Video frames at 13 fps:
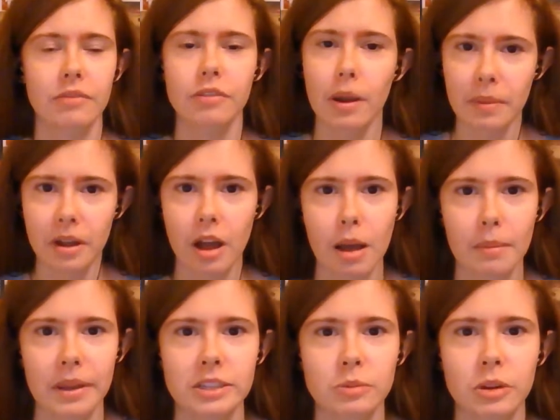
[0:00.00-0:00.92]
from the
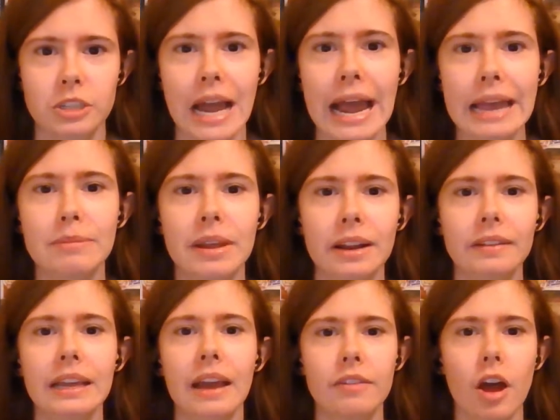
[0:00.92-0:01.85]
comics, which I
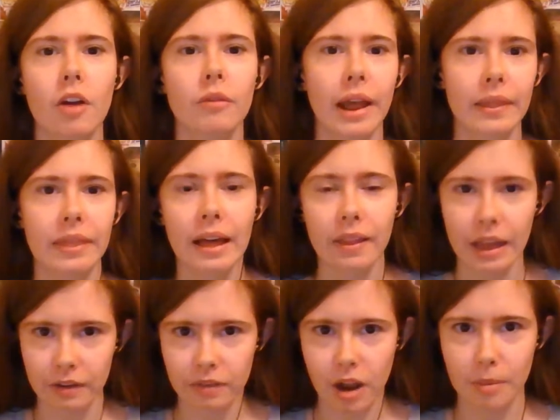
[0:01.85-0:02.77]
admittedly have not read that
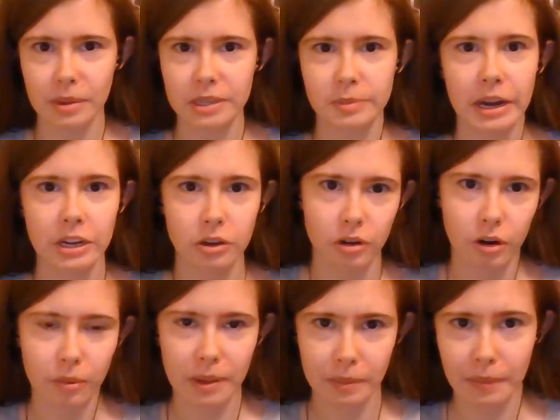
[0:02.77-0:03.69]
line of comics, but I do
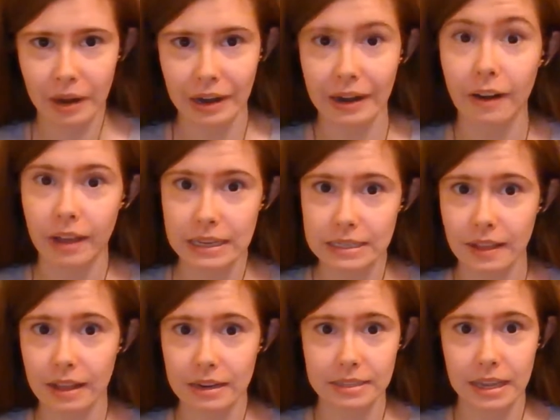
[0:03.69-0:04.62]
know a bit about it, and I'll get to
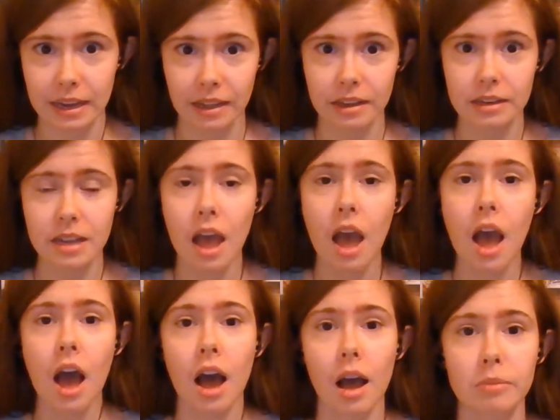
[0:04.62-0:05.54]
that in a second.
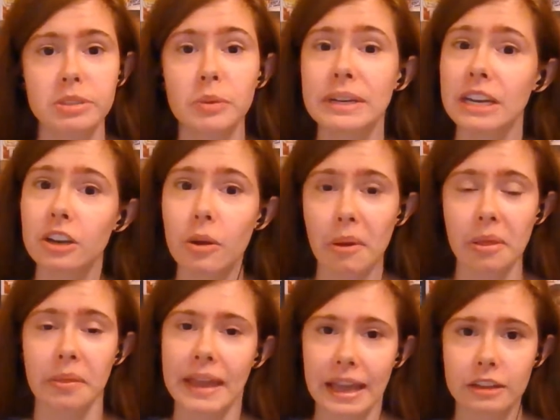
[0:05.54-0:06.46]
So we didn't know
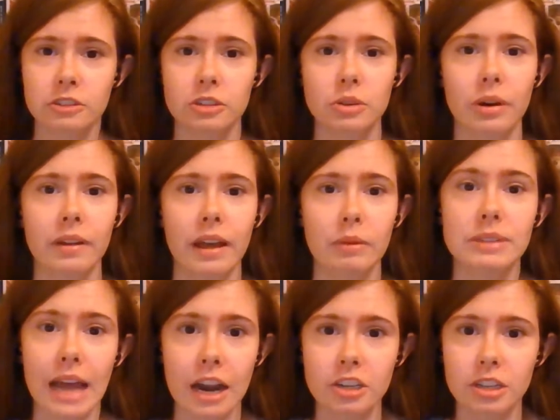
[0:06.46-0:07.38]
whether the cancer storyline was
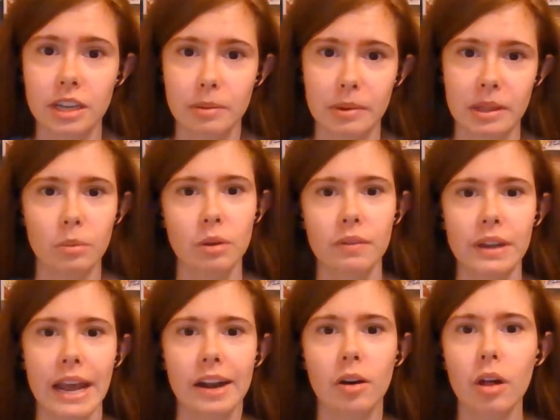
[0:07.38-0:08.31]
actually going to be in the
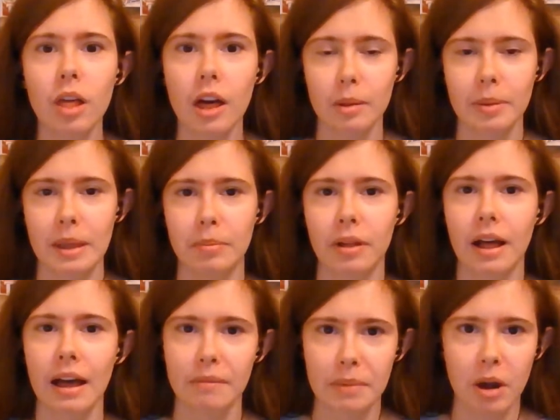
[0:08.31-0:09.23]
movie. I know a lot of people
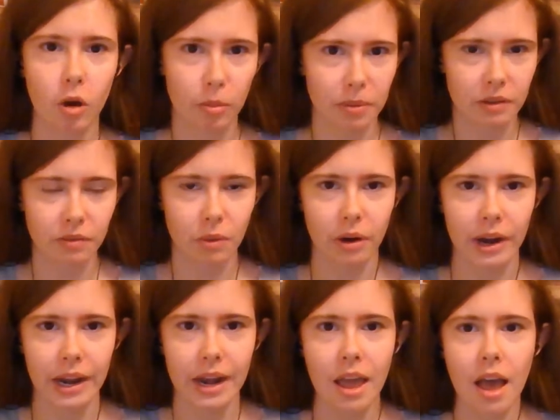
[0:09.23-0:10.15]
have been hoping for
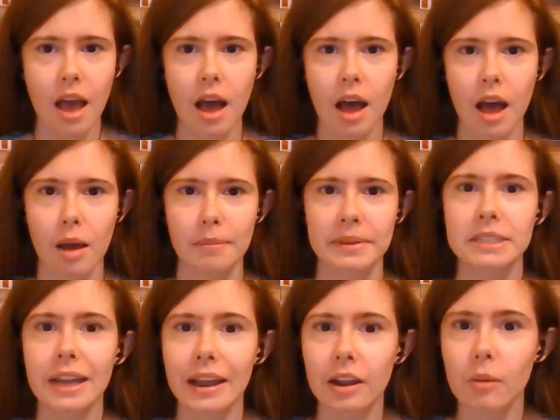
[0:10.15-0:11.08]
it.
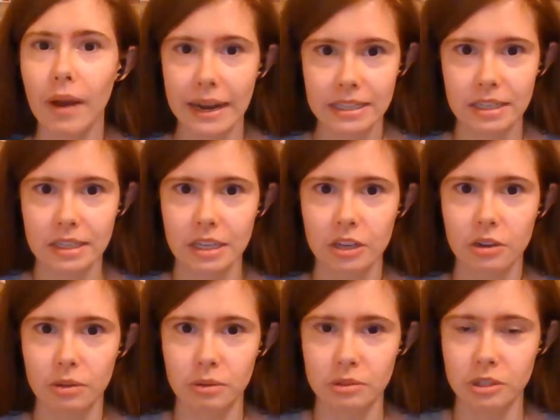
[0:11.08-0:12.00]
Taika Waititi,
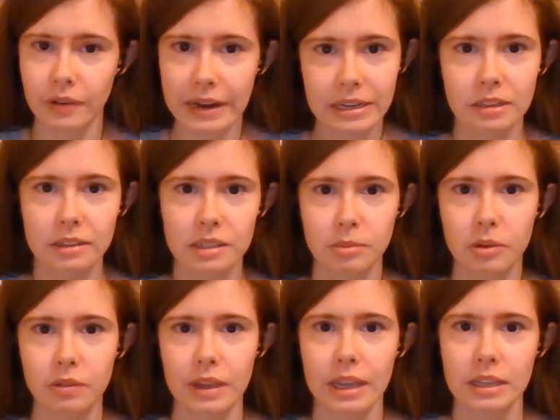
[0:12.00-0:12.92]
who's directing this
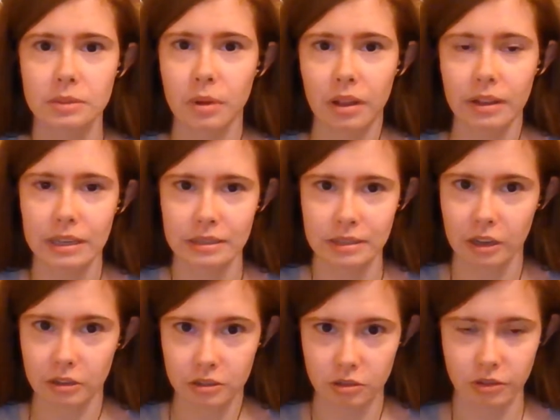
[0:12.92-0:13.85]
movie as well, he
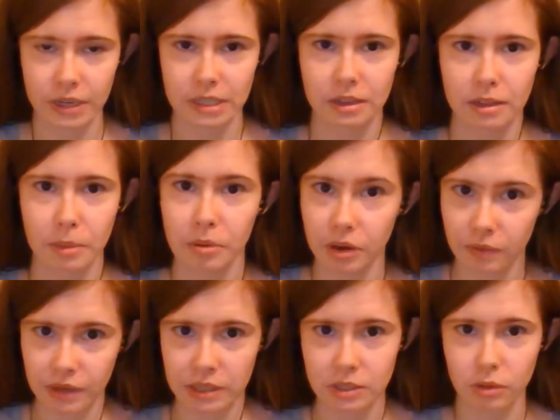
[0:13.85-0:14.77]
also directed the
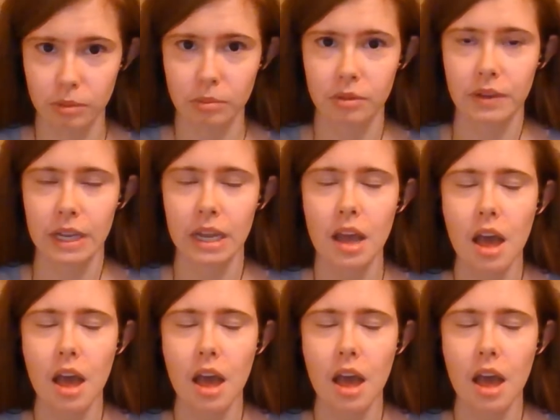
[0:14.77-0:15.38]
previous Thor movie,